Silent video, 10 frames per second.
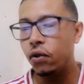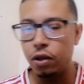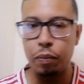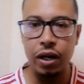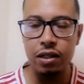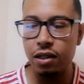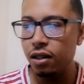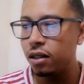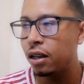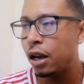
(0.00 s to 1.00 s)
The
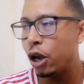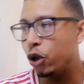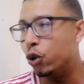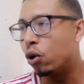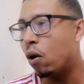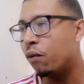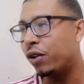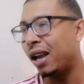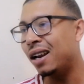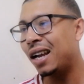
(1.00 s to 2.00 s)
president, Hugo
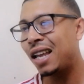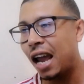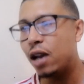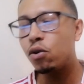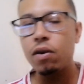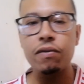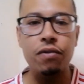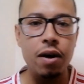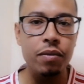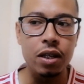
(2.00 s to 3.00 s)
Vienna, can
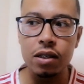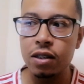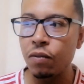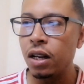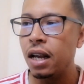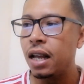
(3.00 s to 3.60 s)
confirm this.